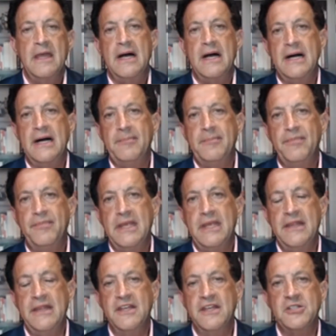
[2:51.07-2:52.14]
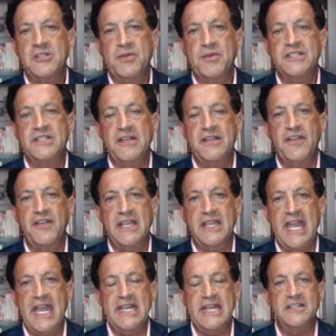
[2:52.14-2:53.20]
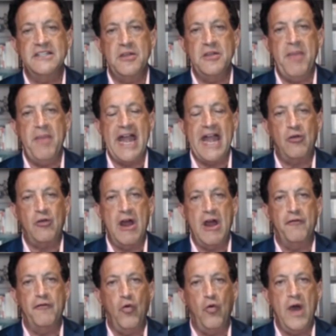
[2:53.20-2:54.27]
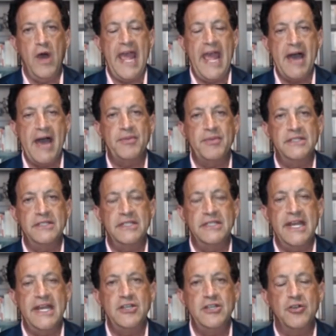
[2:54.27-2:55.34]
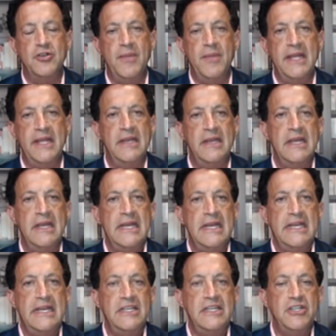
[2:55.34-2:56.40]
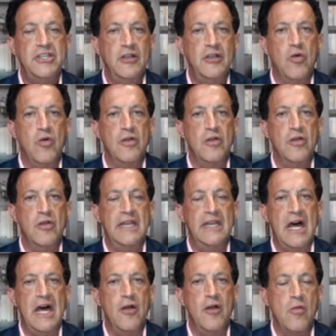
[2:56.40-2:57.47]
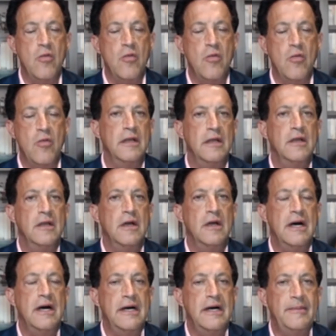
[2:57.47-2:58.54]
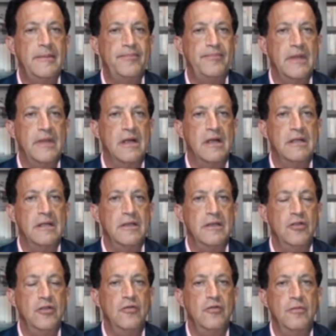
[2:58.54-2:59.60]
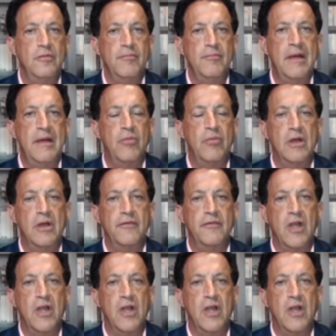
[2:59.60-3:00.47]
In this specific case, the background for what happened today, Jermain, is she quoted Ilhan Omar, a new member of